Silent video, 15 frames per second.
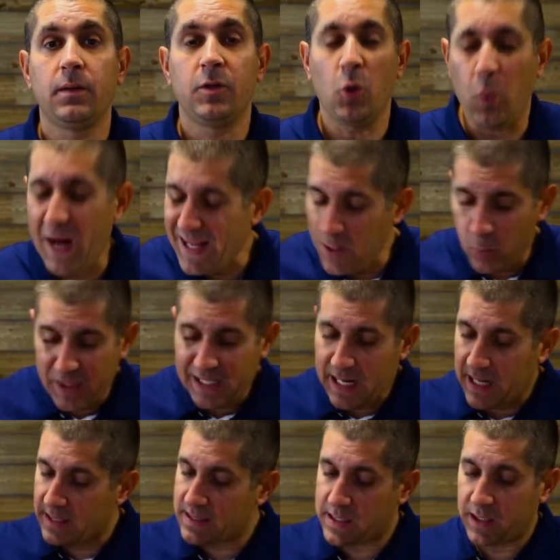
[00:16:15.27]
The way that we
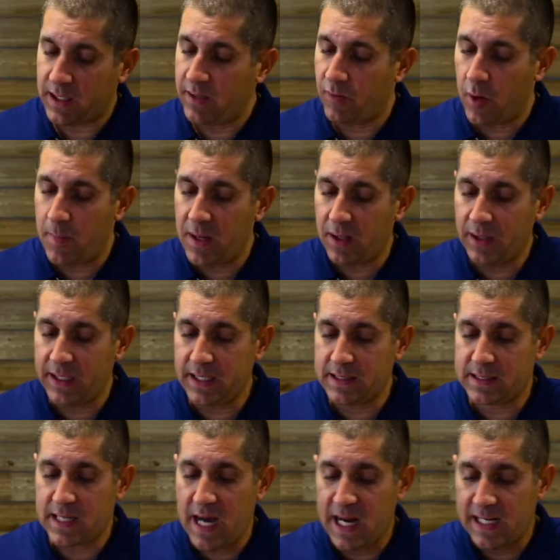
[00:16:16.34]
constantly rebel
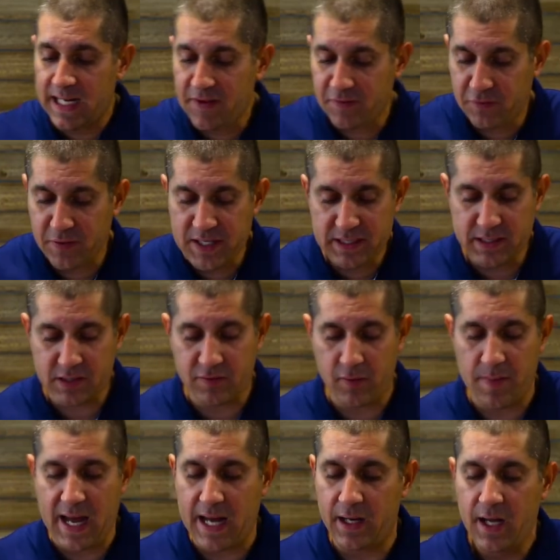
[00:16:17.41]
against God, He frees us
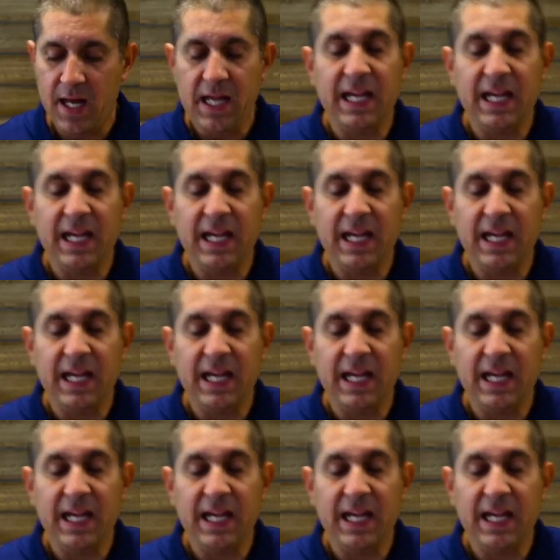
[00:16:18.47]
from that.